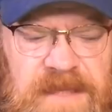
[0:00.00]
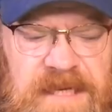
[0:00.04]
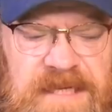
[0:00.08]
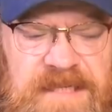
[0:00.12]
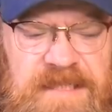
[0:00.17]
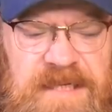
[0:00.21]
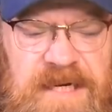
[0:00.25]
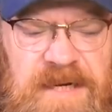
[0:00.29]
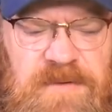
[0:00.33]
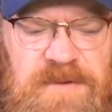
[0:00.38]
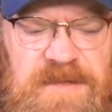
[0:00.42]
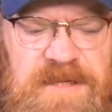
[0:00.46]

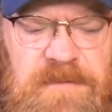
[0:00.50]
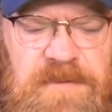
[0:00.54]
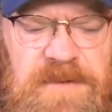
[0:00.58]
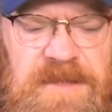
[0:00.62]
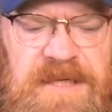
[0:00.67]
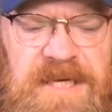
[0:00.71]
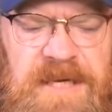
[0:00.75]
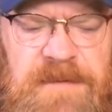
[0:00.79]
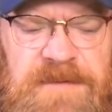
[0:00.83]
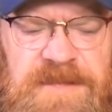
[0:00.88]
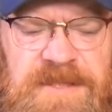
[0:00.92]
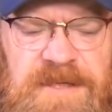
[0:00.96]
He said he was
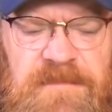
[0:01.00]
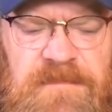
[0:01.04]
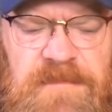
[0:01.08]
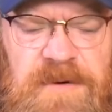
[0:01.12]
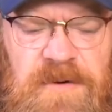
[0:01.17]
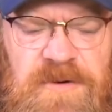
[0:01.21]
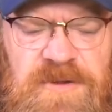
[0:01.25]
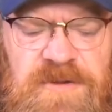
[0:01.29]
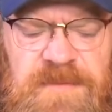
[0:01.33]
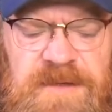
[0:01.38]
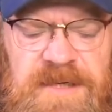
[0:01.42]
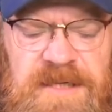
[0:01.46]
able to keep his
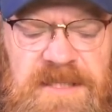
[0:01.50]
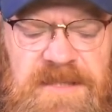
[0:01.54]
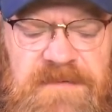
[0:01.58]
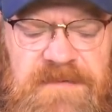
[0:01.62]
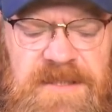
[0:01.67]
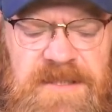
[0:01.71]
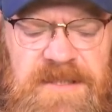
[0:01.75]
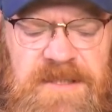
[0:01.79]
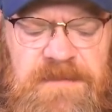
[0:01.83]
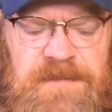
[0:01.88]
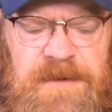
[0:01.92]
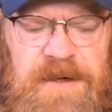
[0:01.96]
composure
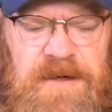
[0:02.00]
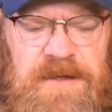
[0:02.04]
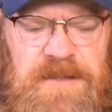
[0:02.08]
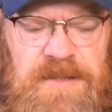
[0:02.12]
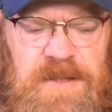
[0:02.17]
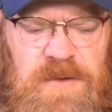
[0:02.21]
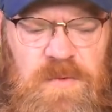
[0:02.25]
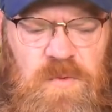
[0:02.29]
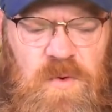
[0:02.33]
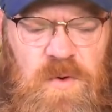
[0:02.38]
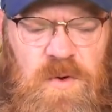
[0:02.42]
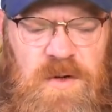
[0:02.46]
because of his
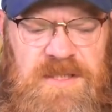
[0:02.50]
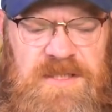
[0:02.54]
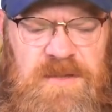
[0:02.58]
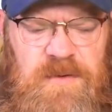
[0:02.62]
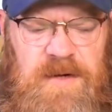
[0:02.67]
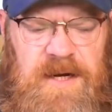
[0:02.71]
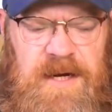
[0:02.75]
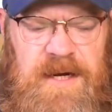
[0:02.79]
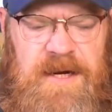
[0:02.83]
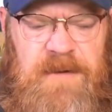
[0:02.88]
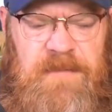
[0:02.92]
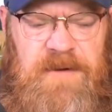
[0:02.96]
experience in the war. He
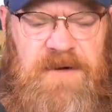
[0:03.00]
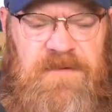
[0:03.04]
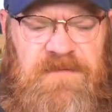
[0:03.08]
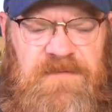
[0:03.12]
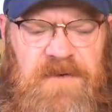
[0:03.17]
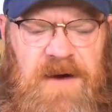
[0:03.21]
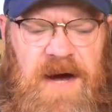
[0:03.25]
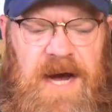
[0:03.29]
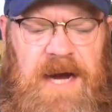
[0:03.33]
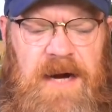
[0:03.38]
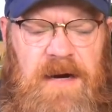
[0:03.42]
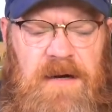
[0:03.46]
said, when I come
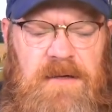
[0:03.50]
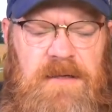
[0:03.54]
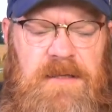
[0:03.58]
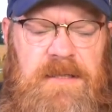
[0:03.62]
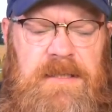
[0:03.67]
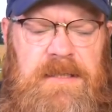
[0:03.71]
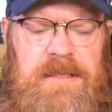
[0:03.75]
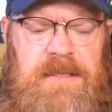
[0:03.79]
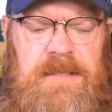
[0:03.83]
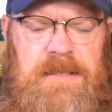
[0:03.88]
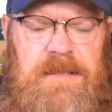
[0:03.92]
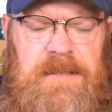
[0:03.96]
under
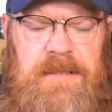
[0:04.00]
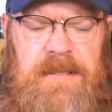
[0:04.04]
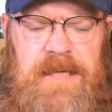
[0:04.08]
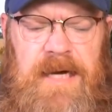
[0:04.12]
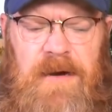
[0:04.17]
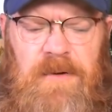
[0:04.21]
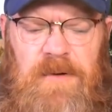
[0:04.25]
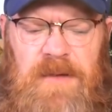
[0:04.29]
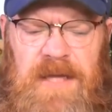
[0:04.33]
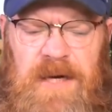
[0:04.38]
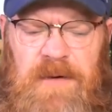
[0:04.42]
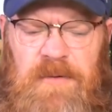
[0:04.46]
fire,
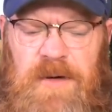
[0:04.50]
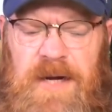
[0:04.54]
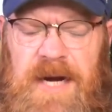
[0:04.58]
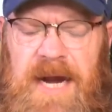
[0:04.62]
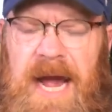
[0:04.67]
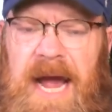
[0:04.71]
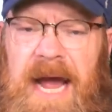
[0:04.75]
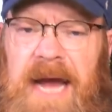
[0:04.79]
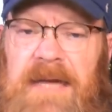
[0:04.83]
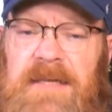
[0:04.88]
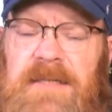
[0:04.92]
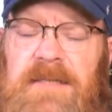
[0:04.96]
how will I
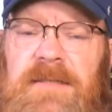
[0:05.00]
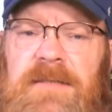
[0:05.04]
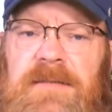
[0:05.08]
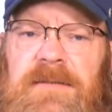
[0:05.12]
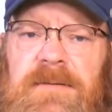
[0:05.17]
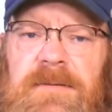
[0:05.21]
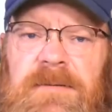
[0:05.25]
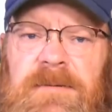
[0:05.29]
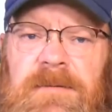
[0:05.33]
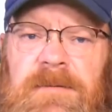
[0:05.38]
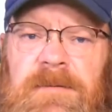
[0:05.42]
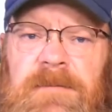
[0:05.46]
react?
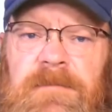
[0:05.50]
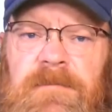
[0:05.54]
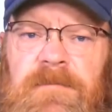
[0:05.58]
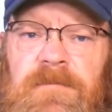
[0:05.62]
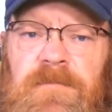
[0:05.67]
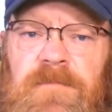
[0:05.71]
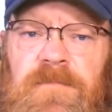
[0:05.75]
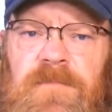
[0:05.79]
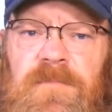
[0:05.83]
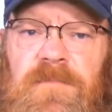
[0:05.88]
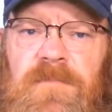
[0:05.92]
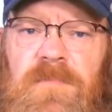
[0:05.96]

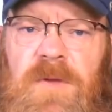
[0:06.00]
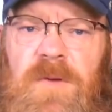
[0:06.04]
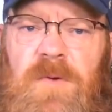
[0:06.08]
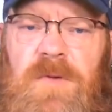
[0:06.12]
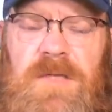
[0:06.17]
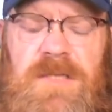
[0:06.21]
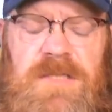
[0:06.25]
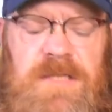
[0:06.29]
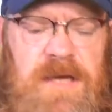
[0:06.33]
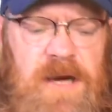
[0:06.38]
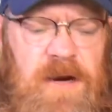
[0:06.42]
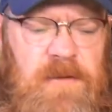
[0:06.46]

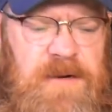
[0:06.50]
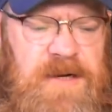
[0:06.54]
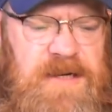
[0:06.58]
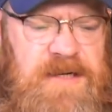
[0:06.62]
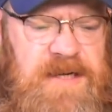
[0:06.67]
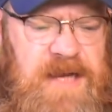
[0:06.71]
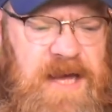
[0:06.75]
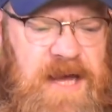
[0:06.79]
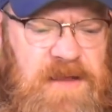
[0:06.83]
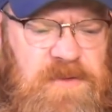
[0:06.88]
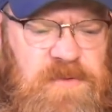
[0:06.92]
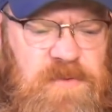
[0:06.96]
Will it scare me
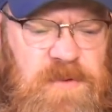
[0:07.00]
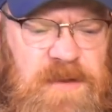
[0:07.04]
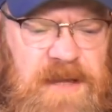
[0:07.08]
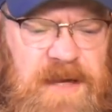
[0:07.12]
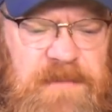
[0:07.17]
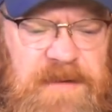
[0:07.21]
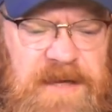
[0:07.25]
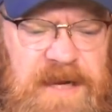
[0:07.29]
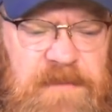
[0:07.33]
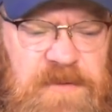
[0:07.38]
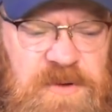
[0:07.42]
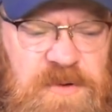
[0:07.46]
to death?
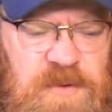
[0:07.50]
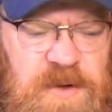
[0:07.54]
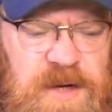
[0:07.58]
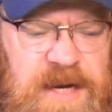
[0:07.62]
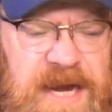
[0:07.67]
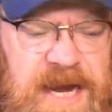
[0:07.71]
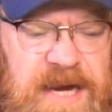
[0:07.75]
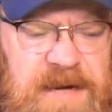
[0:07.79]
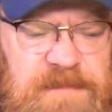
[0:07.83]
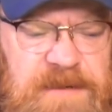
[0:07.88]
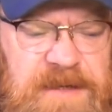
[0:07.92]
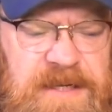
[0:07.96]
Will I be able to
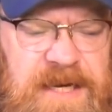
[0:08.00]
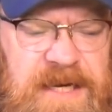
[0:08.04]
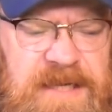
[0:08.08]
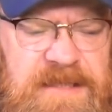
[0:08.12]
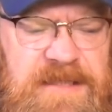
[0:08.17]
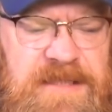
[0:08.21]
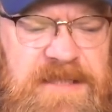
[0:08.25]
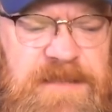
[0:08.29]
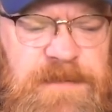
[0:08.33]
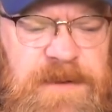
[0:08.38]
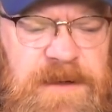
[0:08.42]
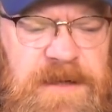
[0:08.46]
react? But
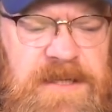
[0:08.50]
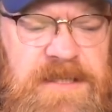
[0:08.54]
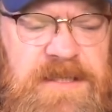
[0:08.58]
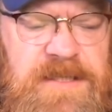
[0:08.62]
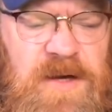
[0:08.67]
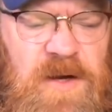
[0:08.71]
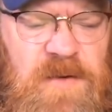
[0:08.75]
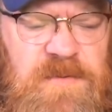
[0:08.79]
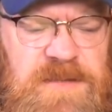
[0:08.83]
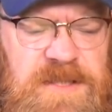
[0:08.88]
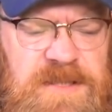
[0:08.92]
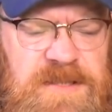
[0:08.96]
yes,
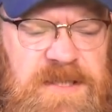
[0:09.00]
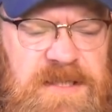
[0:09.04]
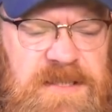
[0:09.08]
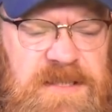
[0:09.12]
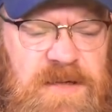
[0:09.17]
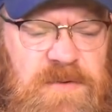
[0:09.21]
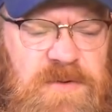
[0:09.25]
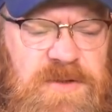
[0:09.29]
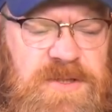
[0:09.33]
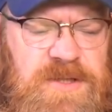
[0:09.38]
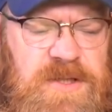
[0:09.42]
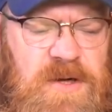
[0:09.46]
experience helps. He
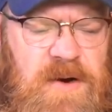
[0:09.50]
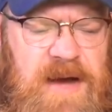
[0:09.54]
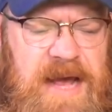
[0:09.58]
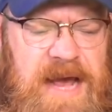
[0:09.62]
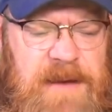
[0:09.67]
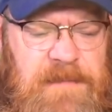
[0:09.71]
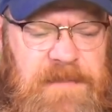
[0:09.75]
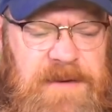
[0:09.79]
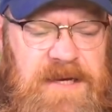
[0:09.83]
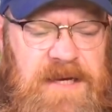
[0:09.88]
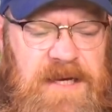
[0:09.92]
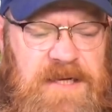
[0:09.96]
says, I was so
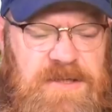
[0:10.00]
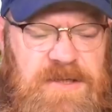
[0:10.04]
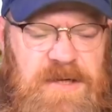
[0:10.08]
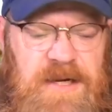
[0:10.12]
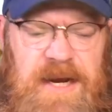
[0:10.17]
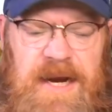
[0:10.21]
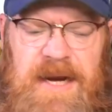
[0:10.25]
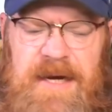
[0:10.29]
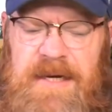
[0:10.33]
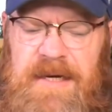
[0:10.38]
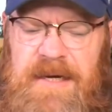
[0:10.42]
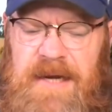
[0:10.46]
happy
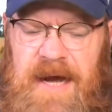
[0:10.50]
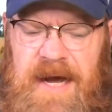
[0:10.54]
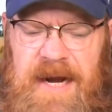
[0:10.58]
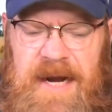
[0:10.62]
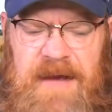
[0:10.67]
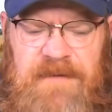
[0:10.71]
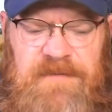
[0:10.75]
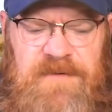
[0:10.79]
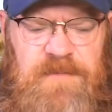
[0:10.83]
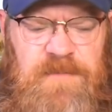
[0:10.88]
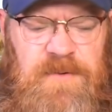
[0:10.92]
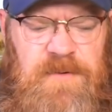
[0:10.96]
yesterday I did
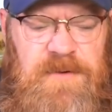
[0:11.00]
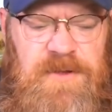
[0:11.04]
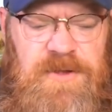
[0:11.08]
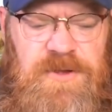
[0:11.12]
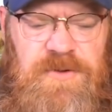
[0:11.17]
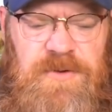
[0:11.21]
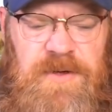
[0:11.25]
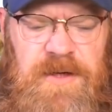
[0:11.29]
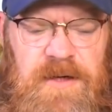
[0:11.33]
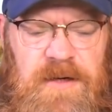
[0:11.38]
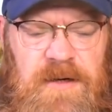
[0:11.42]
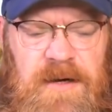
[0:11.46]
not have to pull
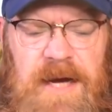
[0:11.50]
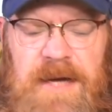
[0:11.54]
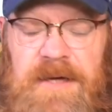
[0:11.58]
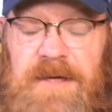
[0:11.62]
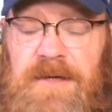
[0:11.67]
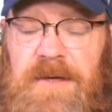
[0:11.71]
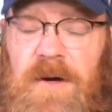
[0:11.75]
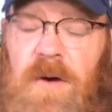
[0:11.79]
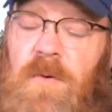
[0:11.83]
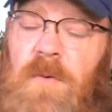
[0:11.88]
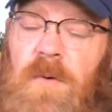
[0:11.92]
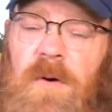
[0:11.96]
the trigger.
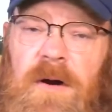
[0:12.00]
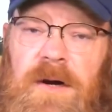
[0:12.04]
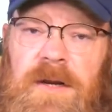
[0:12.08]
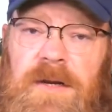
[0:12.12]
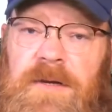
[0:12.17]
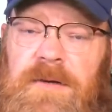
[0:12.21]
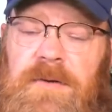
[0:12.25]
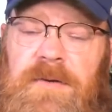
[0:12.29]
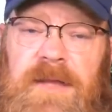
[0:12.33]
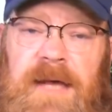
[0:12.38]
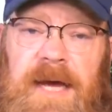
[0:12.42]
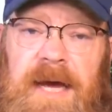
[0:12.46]
I don't
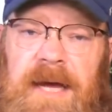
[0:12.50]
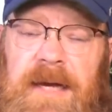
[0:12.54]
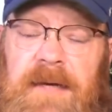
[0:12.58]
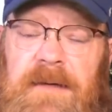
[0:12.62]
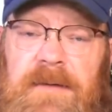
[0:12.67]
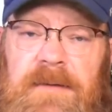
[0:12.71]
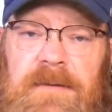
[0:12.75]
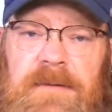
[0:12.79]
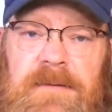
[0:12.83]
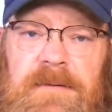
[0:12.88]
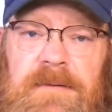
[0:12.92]
want to do that.